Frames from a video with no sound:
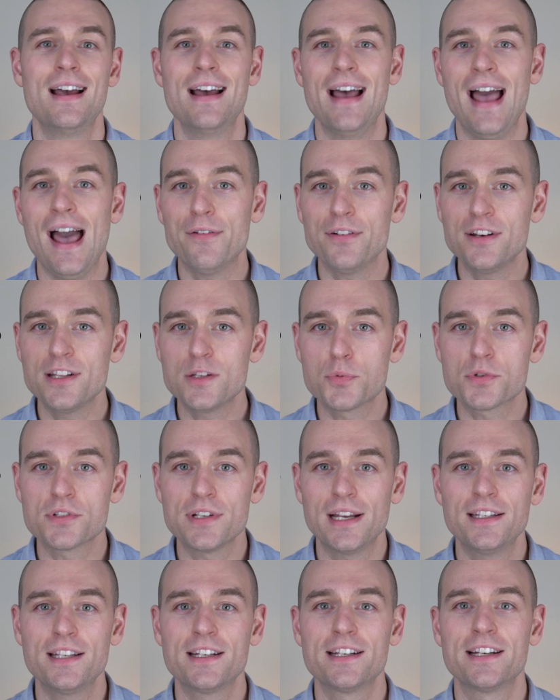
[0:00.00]
Evidence
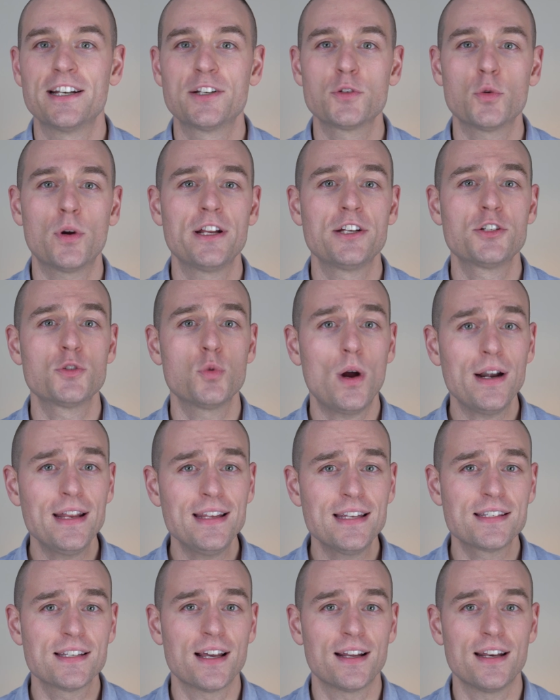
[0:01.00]
presented in a 2020
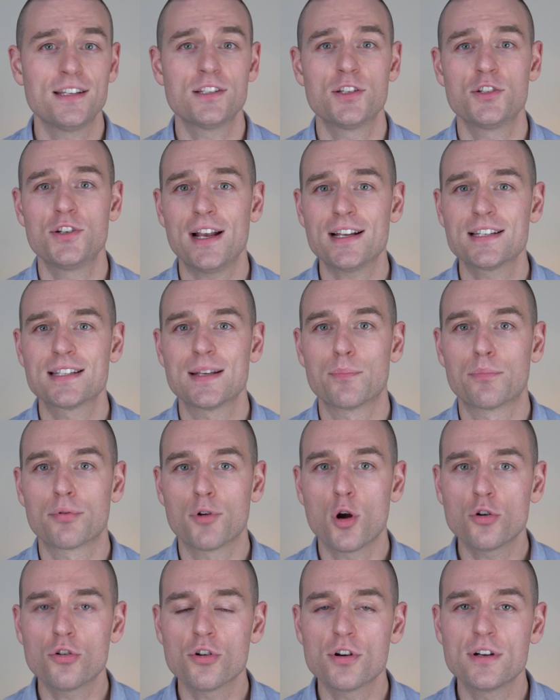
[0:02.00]
study suggests that
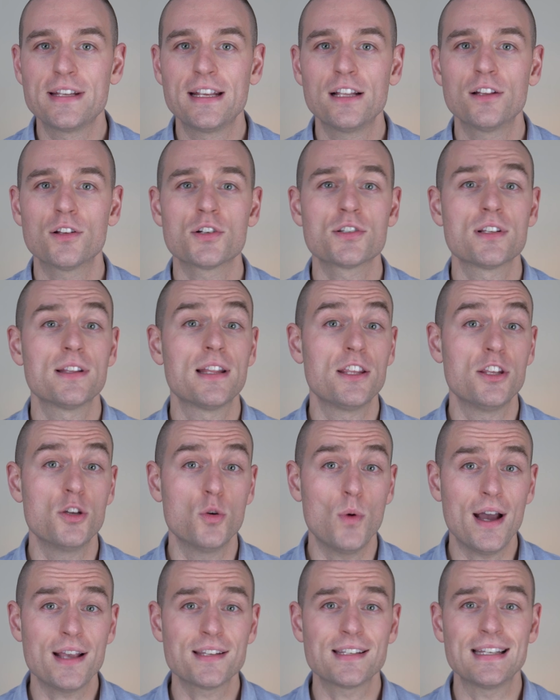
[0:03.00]
broker-dealers in the
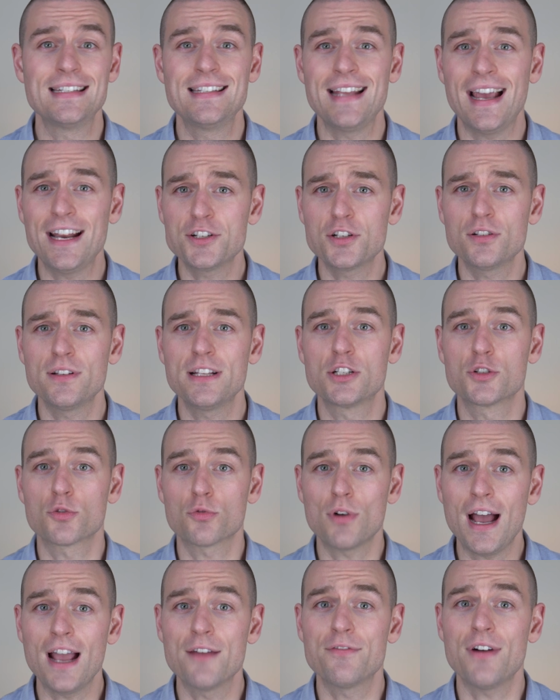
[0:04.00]
US intentionally
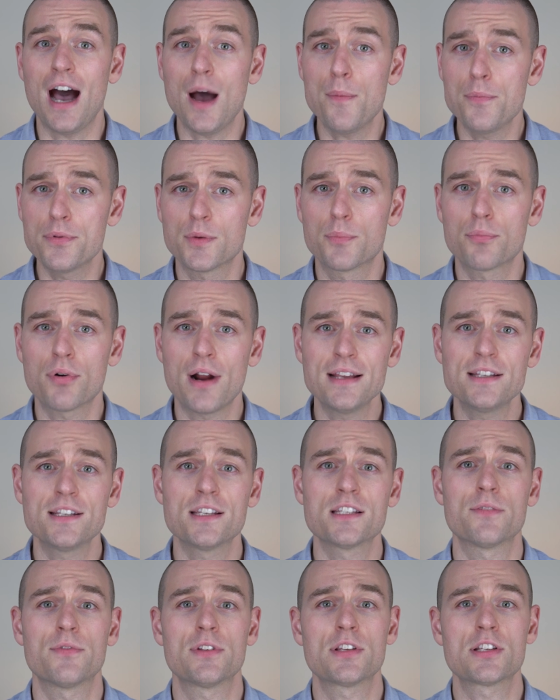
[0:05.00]
drive up the
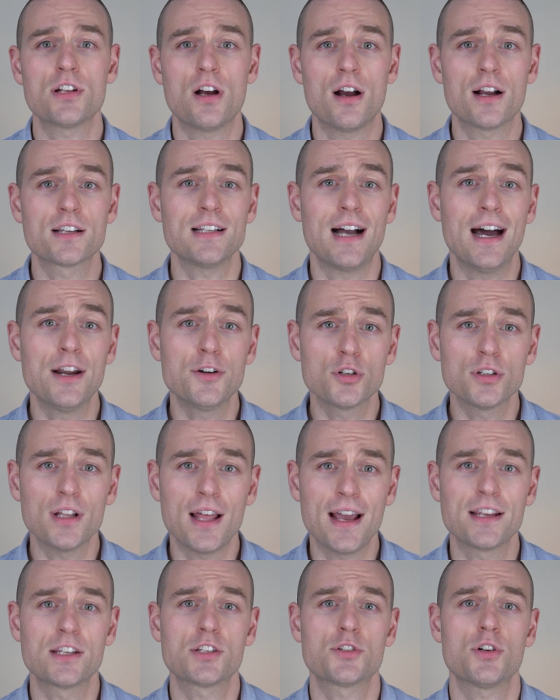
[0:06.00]
prices of the stock's
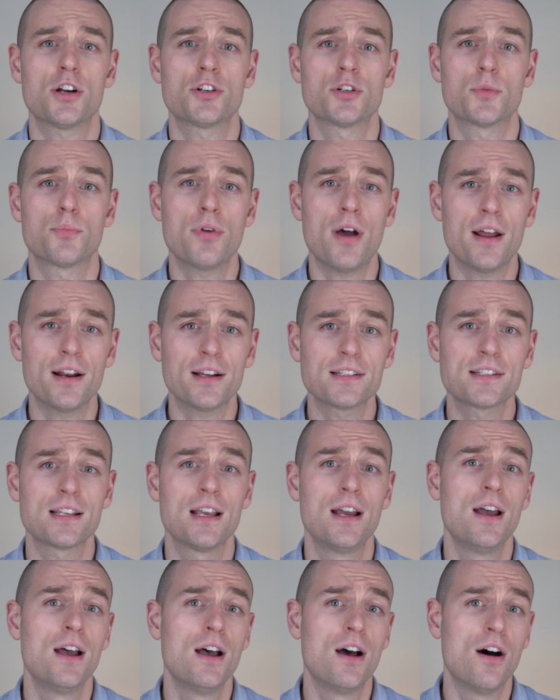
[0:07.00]
underlying structured products
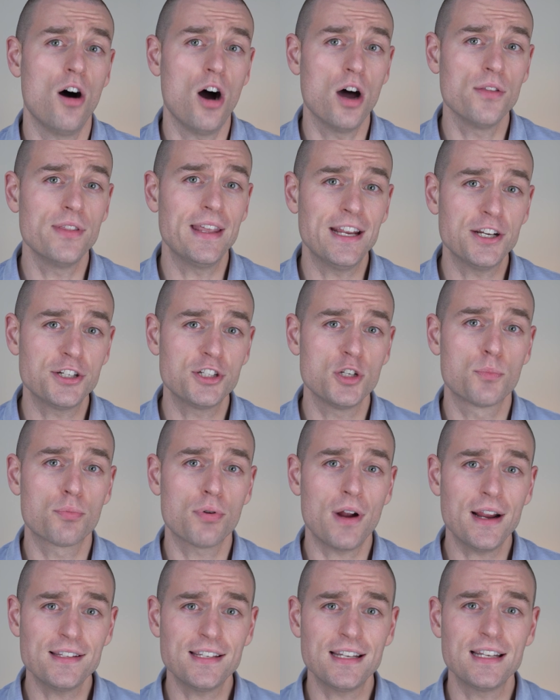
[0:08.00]
on the issue
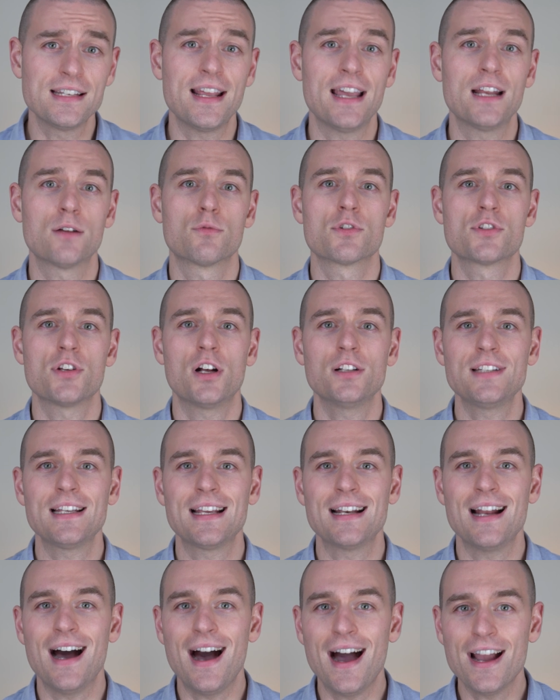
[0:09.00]
pricing date, resulting
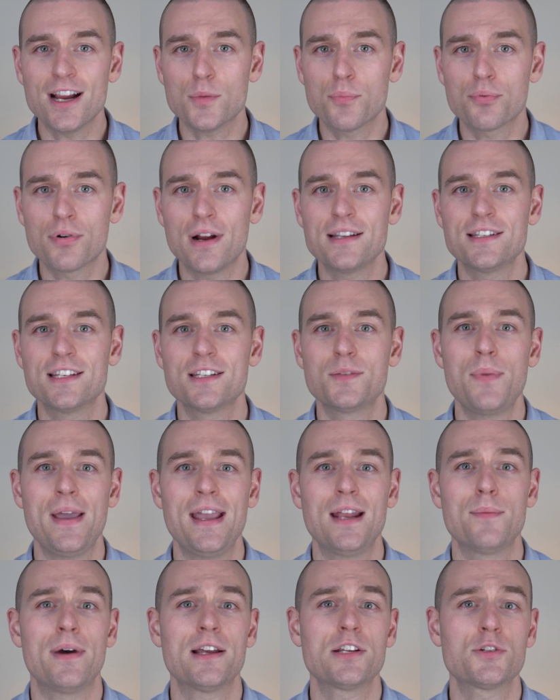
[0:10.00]
in higher prices
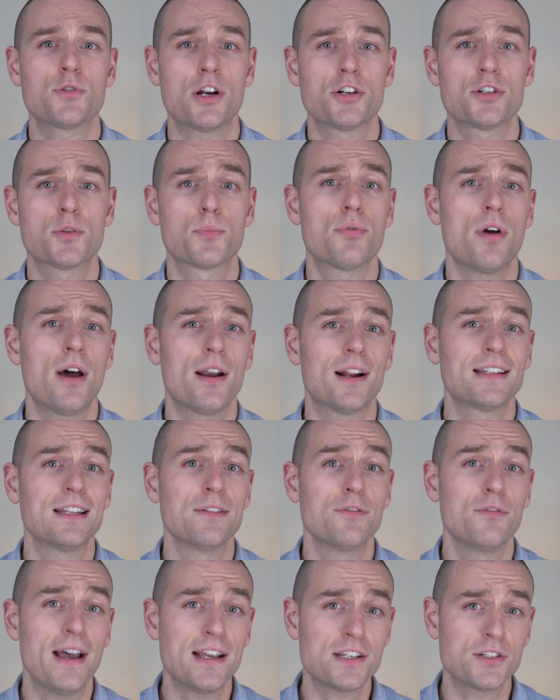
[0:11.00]
paid by structured product
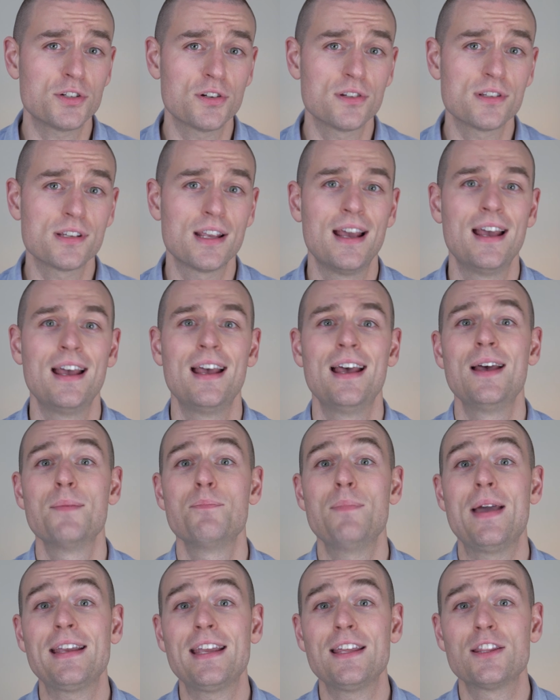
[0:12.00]
investors,
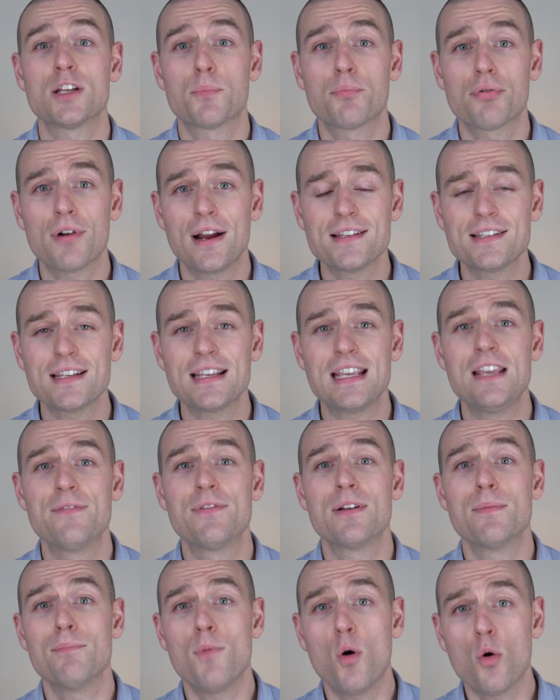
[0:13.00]
making their pricing
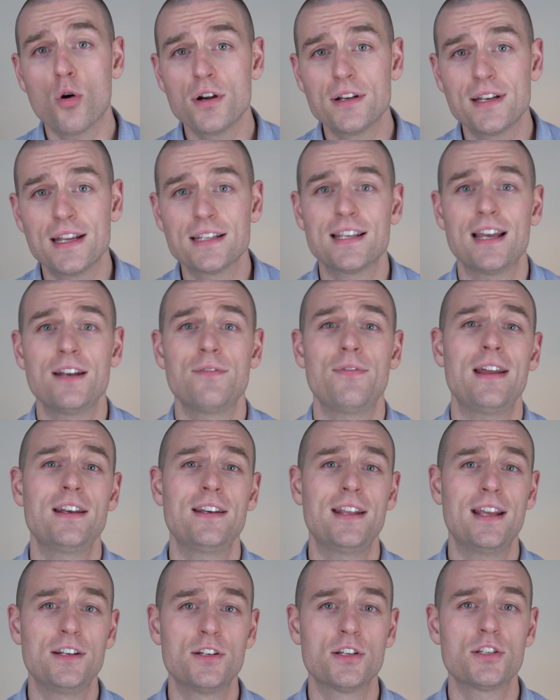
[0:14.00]
even more
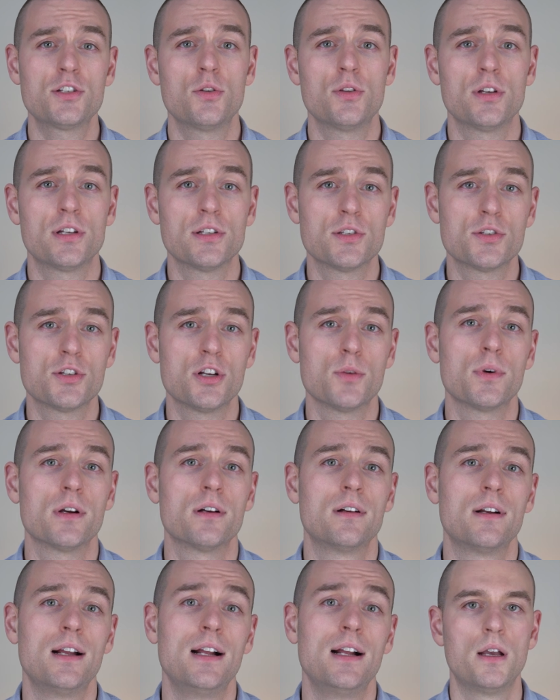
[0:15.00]
disadvantageous to the consumer.
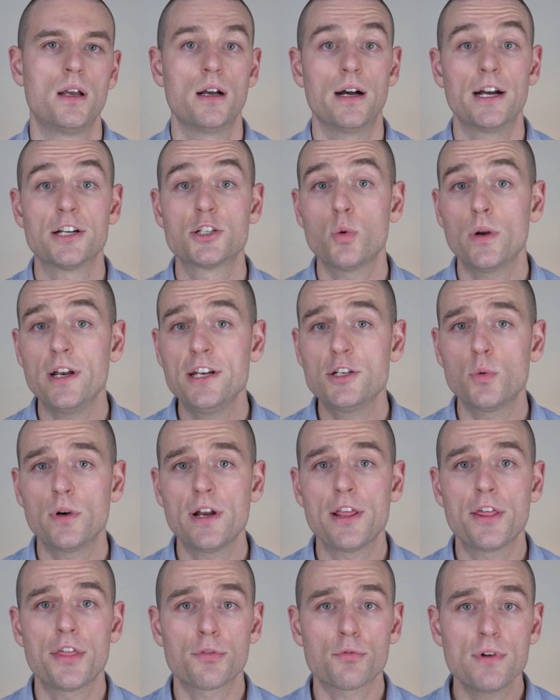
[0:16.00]
A
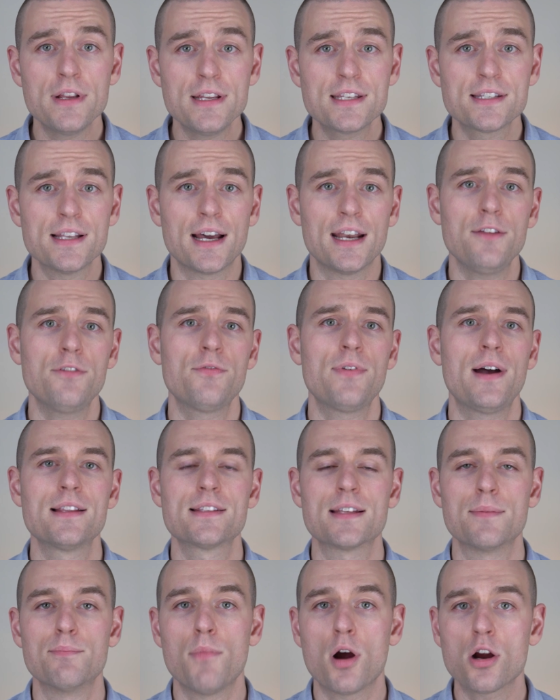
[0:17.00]
2023 study finds
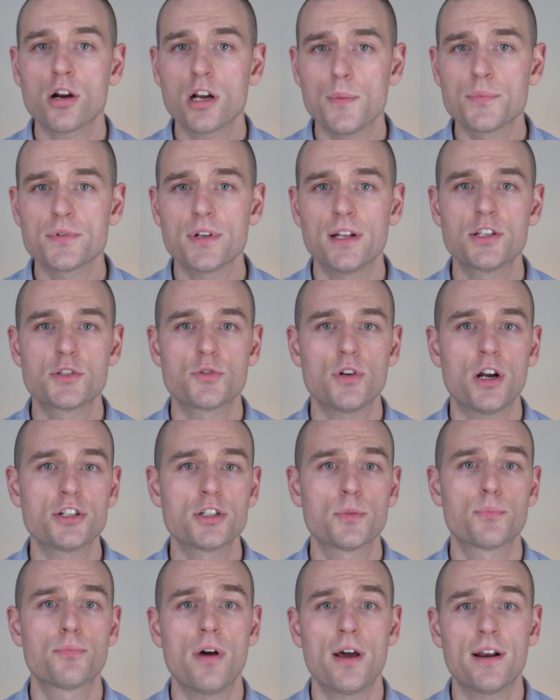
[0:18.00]
that markups on
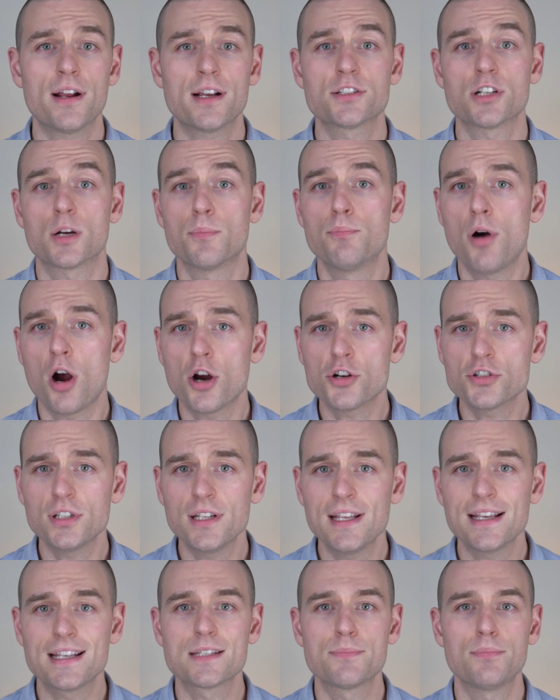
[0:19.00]
structured products are
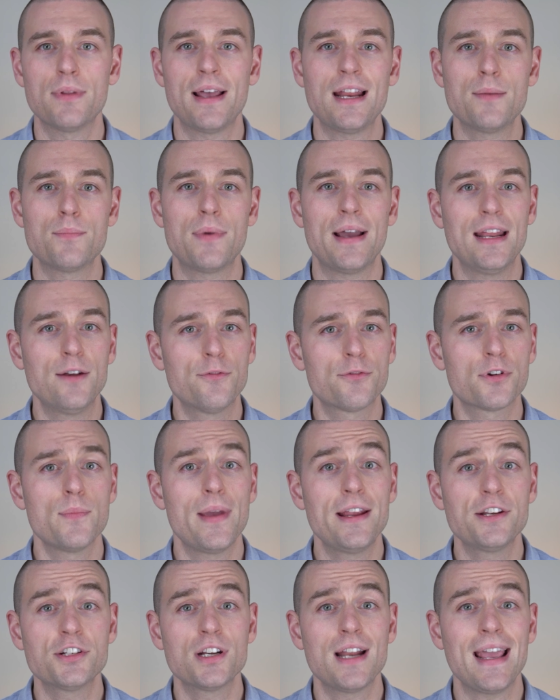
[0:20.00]
partially explained by
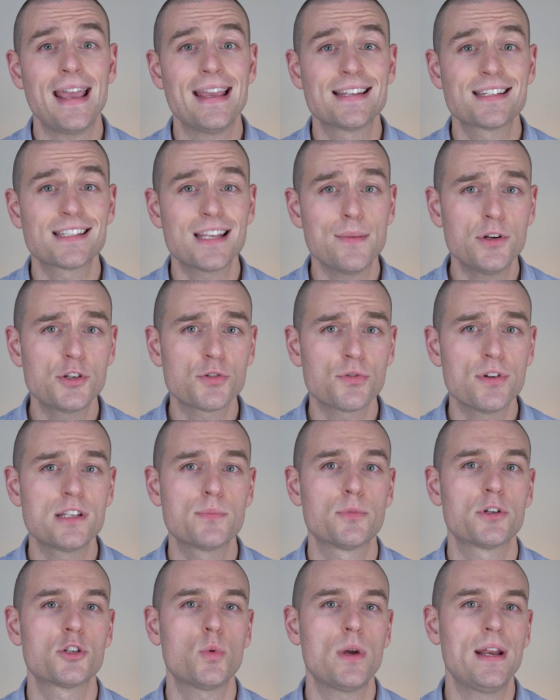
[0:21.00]
information asymmetries
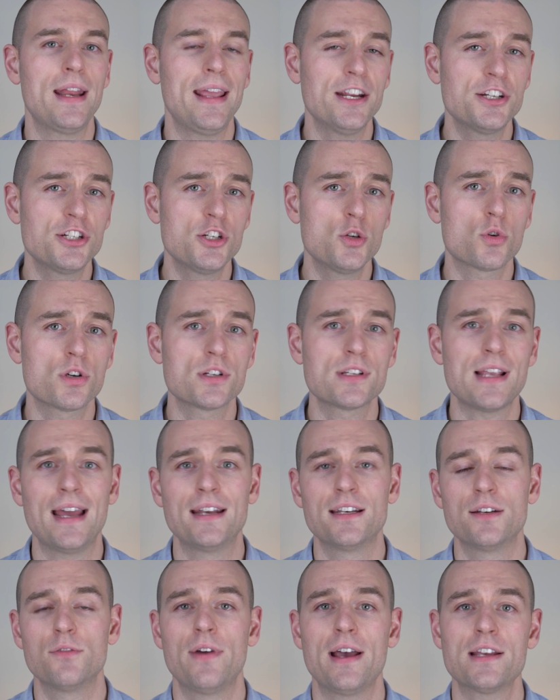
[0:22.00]
between issuers
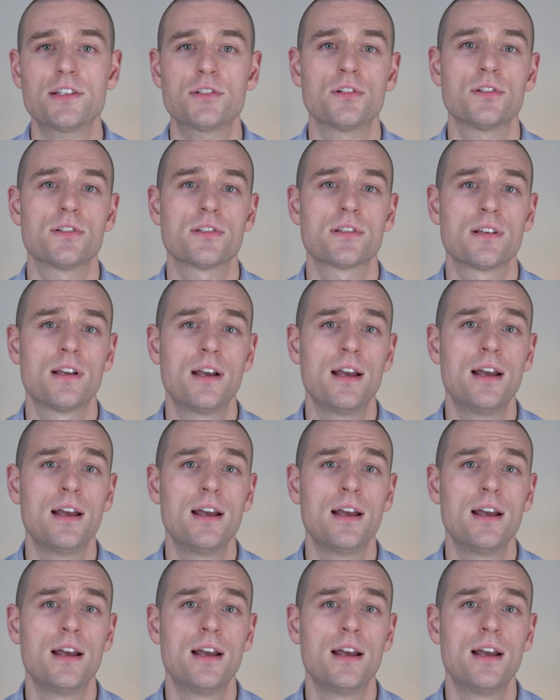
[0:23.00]
and investors.